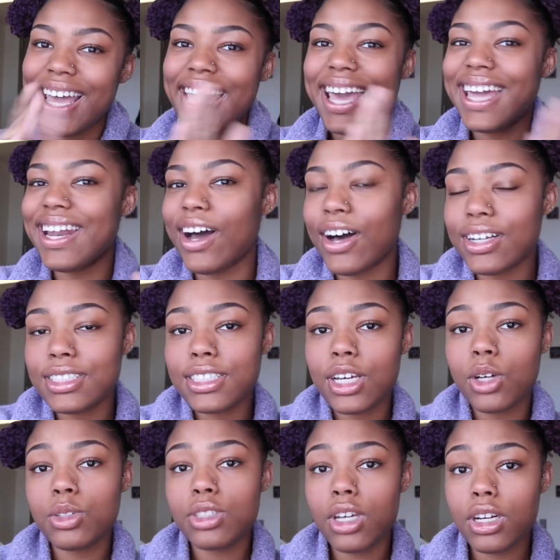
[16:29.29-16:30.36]
And
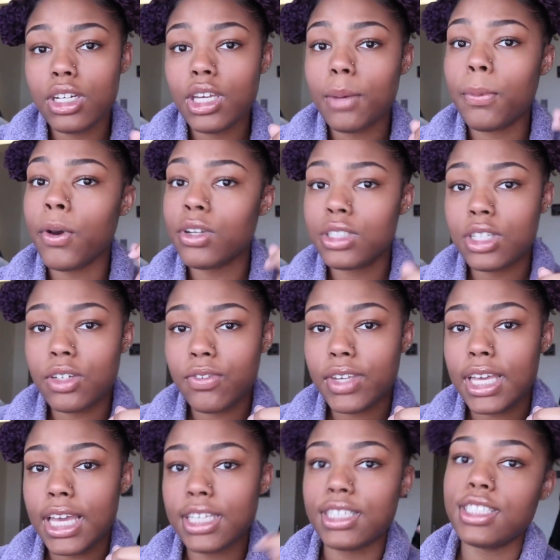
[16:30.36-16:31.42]
also turn on your post
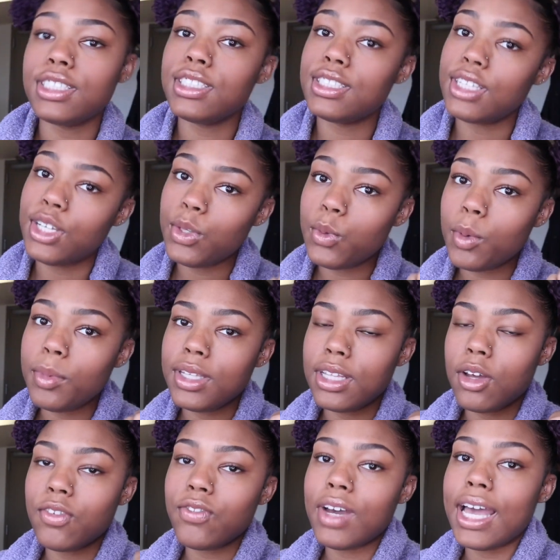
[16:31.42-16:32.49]
notifications so you will be
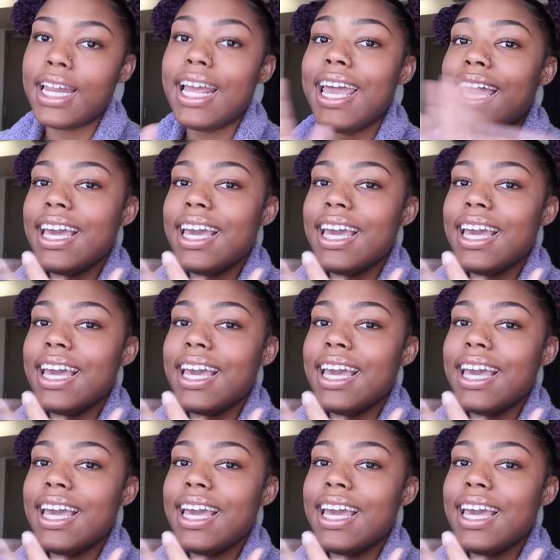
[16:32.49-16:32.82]
notified